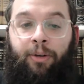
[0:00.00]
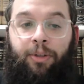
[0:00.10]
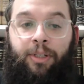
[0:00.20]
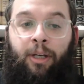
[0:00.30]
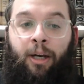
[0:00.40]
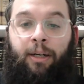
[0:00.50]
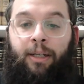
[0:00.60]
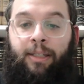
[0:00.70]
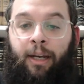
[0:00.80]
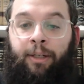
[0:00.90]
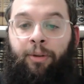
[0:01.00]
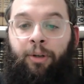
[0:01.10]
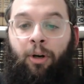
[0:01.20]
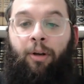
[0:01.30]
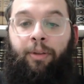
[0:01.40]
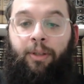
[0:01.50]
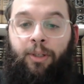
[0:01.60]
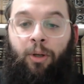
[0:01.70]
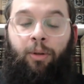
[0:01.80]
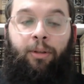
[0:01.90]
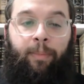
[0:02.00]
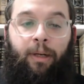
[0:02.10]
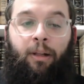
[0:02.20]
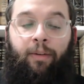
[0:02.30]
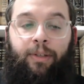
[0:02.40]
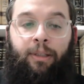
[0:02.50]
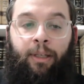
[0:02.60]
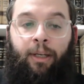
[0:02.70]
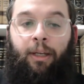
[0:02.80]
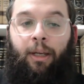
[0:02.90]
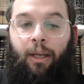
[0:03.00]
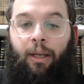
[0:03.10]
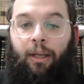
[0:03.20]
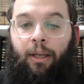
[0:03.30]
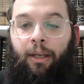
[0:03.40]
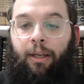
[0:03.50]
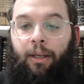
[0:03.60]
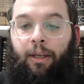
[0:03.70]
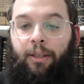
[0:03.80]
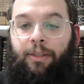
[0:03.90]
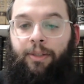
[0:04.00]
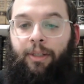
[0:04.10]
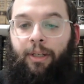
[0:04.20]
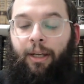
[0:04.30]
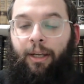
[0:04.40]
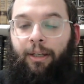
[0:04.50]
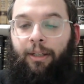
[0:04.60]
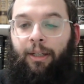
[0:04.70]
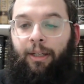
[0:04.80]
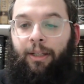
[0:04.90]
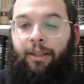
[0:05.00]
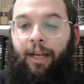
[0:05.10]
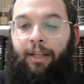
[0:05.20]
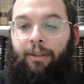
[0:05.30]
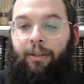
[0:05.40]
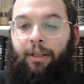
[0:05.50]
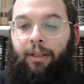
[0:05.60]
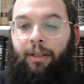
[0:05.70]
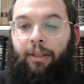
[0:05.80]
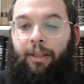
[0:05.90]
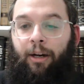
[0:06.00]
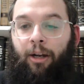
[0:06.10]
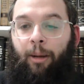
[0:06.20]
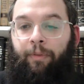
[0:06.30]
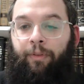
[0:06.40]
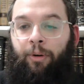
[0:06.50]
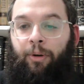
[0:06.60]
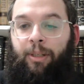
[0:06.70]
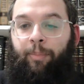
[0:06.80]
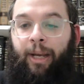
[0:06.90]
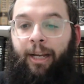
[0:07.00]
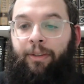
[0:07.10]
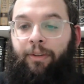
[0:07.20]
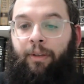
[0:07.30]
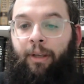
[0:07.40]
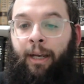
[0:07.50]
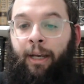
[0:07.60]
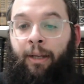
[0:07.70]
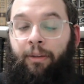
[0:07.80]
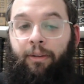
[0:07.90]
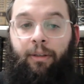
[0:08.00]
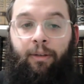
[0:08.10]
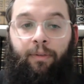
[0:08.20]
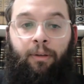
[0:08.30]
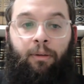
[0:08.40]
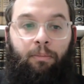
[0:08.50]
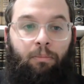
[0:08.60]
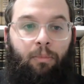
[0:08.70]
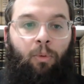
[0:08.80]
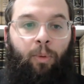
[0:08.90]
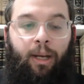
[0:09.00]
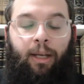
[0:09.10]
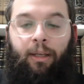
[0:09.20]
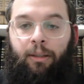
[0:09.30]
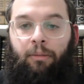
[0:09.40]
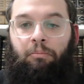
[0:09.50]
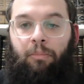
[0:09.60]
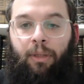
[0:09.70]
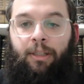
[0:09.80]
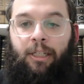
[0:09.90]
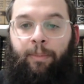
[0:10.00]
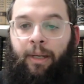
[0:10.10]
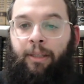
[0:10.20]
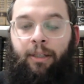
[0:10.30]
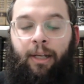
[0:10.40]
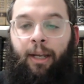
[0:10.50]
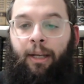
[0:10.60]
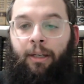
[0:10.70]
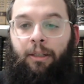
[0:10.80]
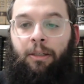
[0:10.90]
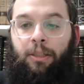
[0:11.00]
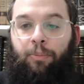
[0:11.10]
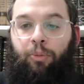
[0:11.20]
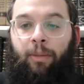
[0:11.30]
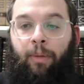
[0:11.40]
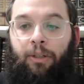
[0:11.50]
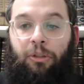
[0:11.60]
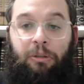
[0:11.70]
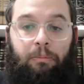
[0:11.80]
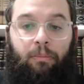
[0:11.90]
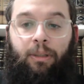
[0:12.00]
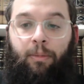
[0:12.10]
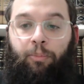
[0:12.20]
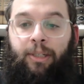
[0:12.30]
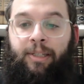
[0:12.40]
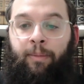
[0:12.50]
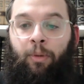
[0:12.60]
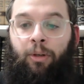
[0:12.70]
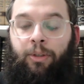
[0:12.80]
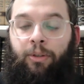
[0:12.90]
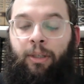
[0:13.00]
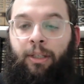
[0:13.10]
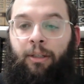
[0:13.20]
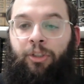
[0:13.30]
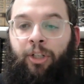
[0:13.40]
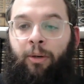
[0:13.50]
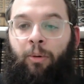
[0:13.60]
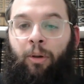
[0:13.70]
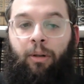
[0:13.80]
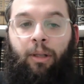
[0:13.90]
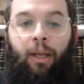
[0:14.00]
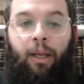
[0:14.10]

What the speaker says: the sun and it's hot near the earth and it's cold in the middle, obviously is not up for debate. And even the way it's explained today is pretty similar to the general